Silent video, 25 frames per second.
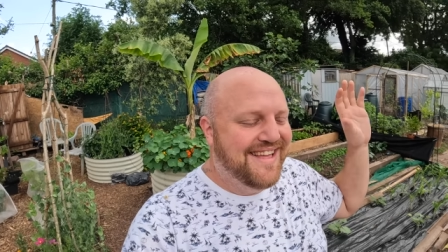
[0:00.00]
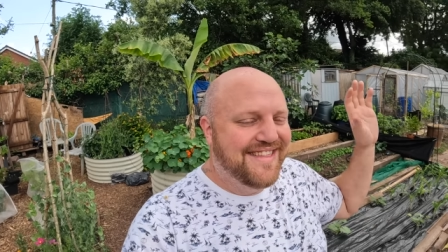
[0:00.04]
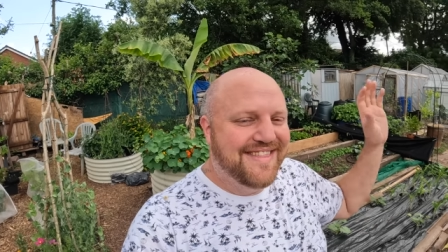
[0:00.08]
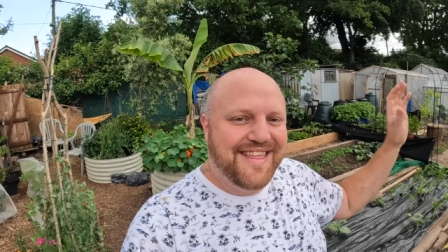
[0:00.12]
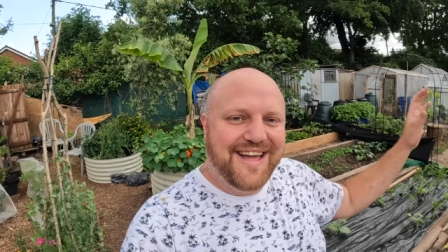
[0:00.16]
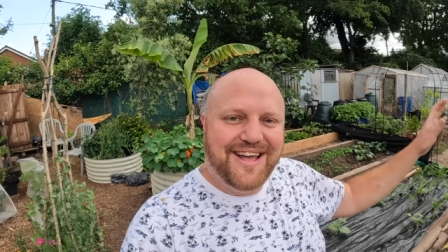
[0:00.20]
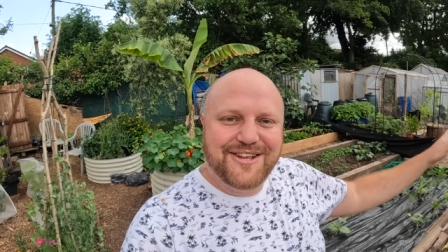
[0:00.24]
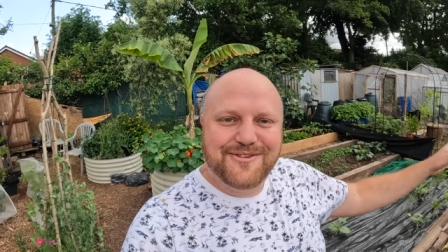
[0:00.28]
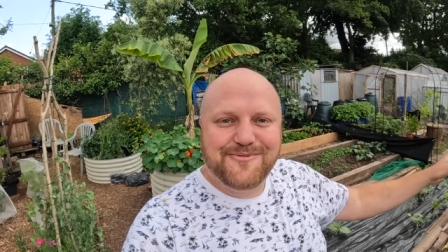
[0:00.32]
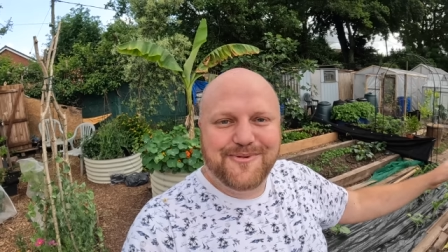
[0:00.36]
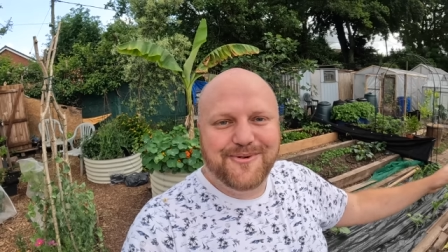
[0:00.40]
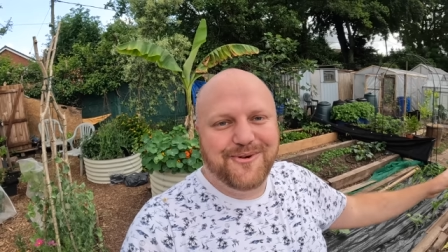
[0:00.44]

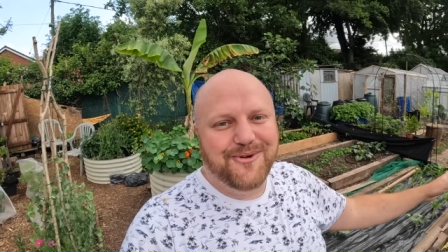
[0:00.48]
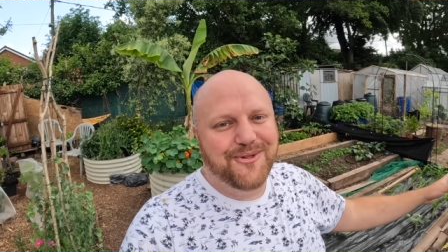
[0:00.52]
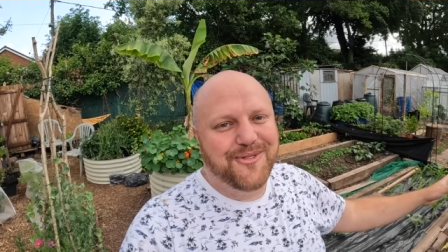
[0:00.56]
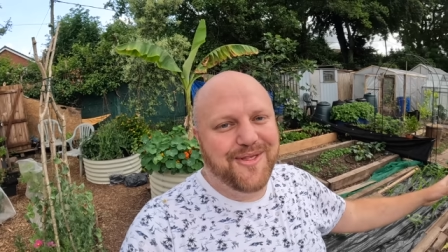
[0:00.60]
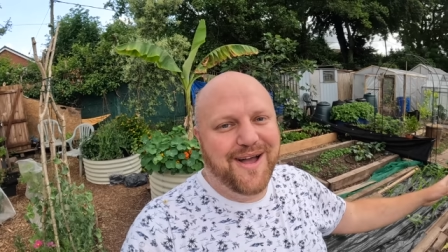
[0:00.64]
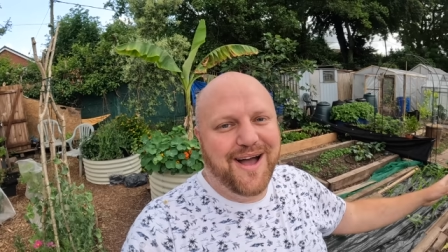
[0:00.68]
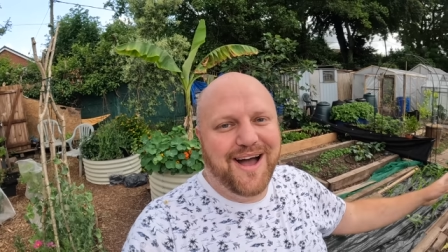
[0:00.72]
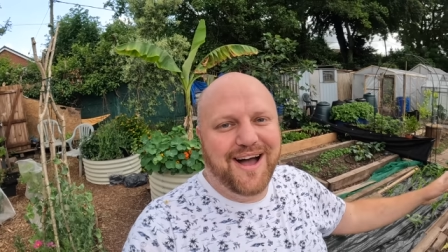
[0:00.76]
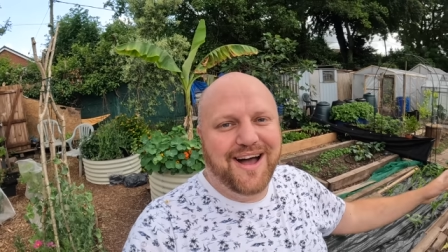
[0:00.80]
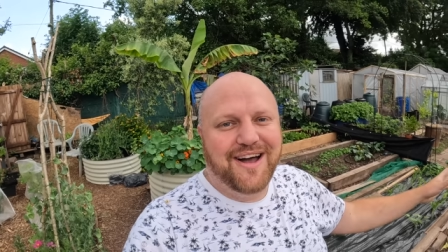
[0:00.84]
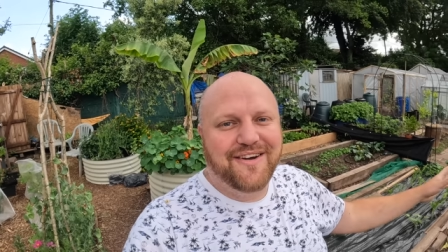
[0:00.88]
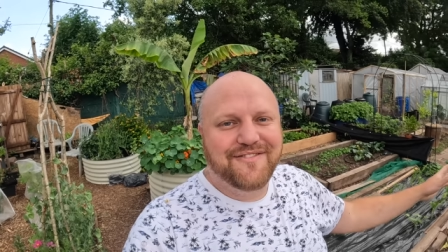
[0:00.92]
that's where all
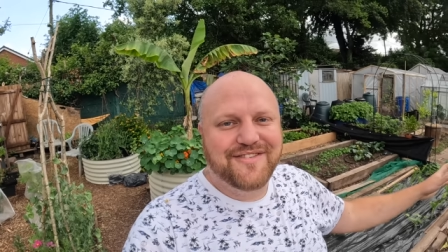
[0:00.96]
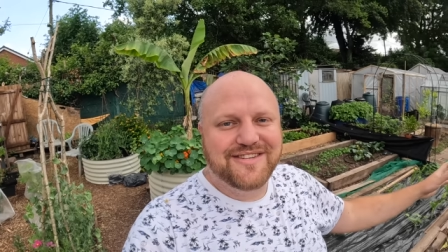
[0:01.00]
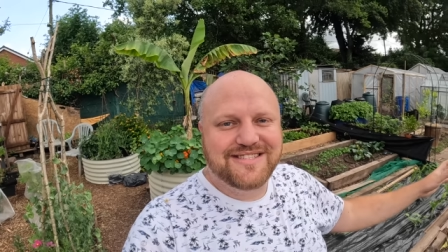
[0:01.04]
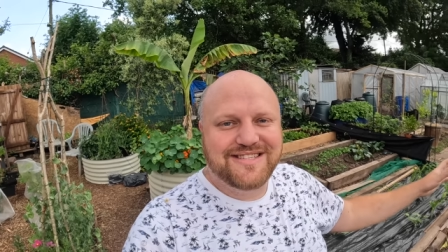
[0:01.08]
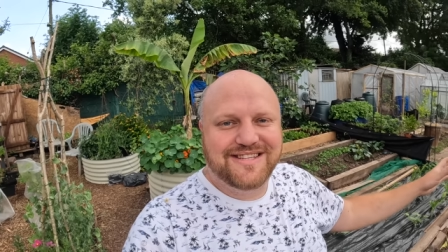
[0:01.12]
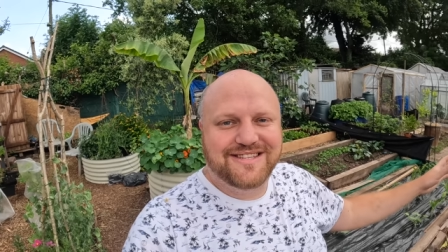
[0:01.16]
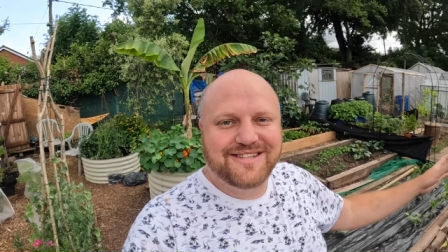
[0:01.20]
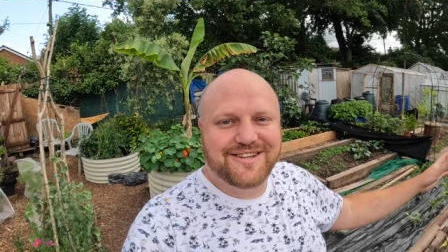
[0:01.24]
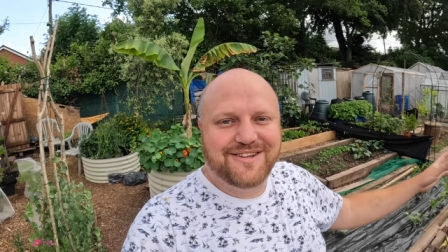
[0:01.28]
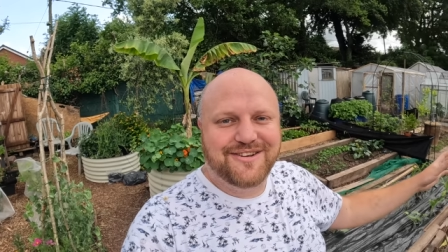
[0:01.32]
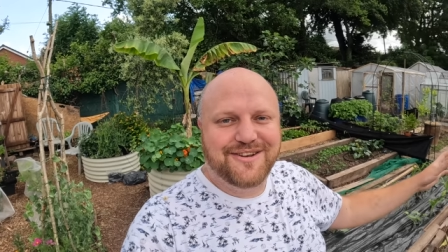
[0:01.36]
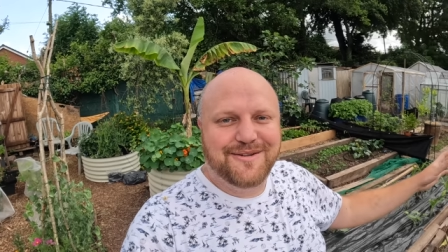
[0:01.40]
the
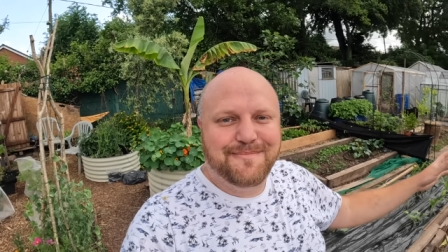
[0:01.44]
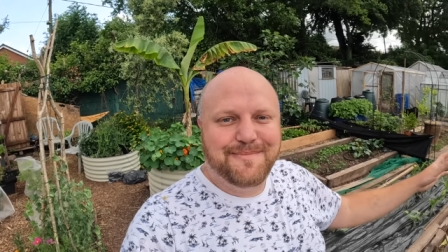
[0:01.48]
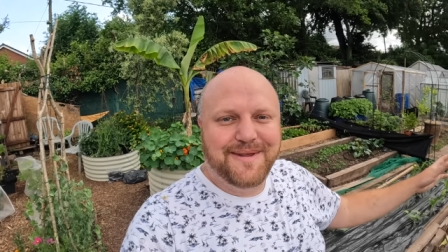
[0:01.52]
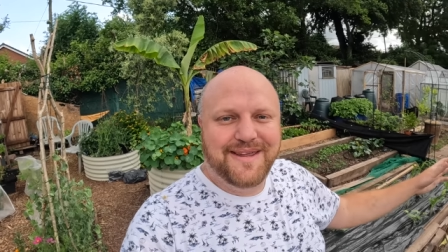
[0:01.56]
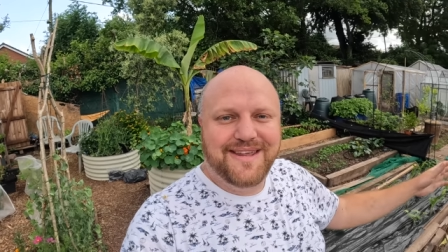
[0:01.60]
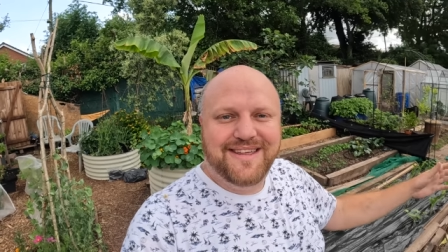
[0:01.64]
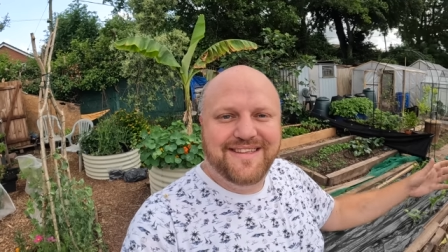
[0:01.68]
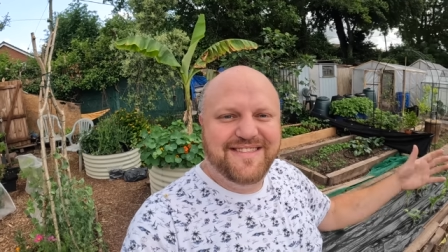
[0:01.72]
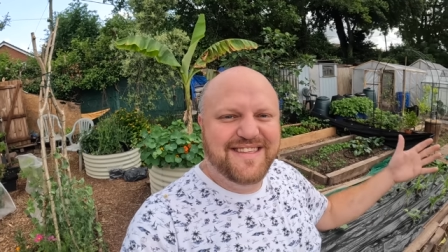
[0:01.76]
harvest is going to be.